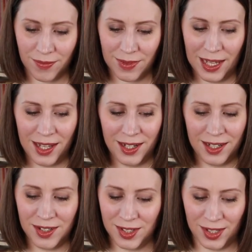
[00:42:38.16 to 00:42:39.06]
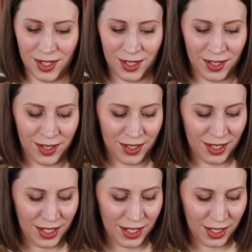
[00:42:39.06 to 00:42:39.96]
And there's
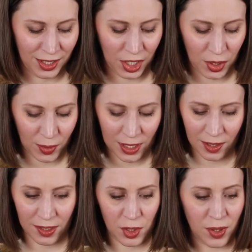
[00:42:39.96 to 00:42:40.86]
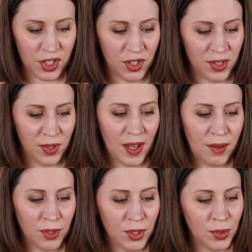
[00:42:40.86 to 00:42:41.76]
cute little instructions on how
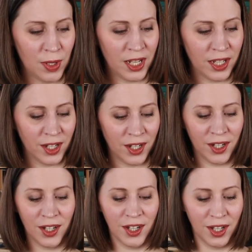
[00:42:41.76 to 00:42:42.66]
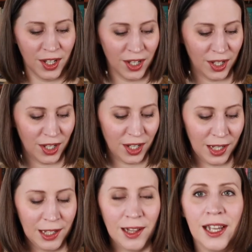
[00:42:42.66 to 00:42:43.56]
to do like a
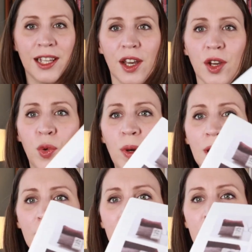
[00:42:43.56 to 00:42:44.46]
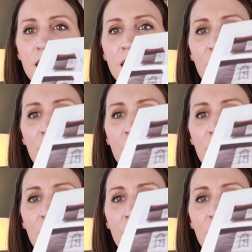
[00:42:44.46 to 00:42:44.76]
little like quilted